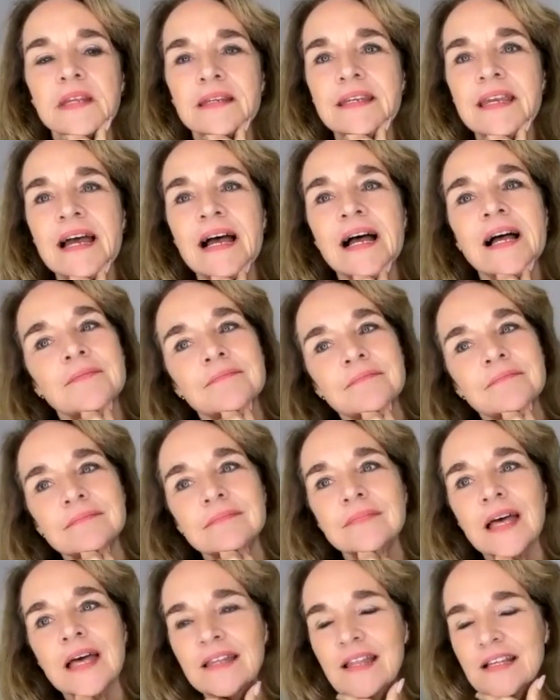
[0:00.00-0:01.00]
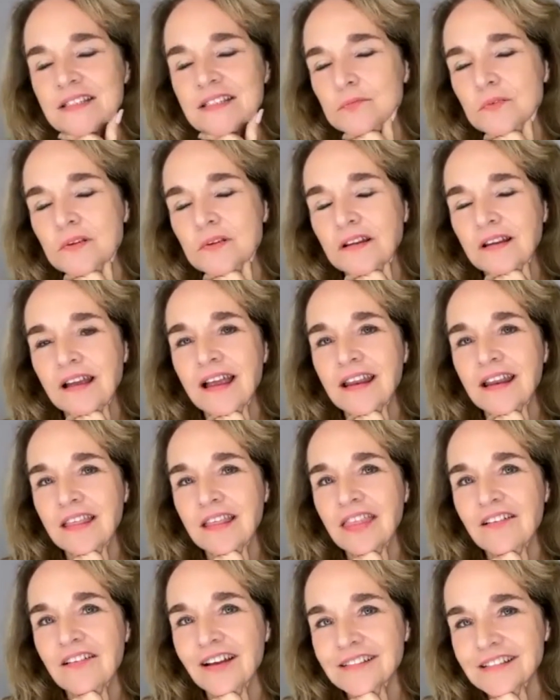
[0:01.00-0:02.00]
yeah, that's what kind
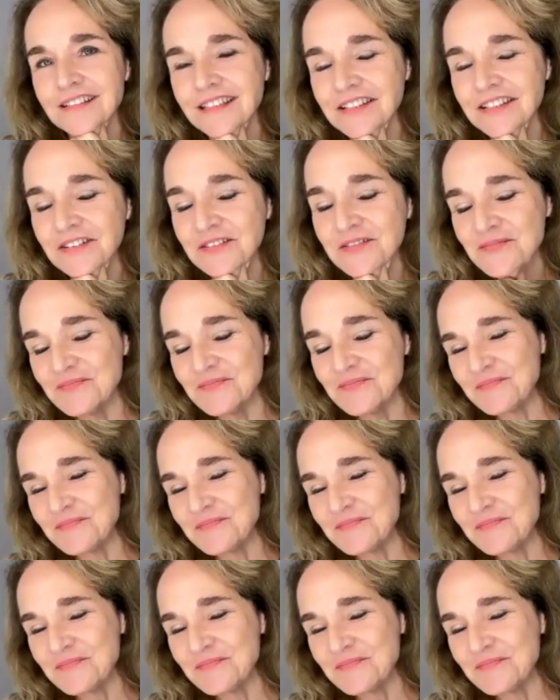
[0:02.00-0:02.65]
of thought. So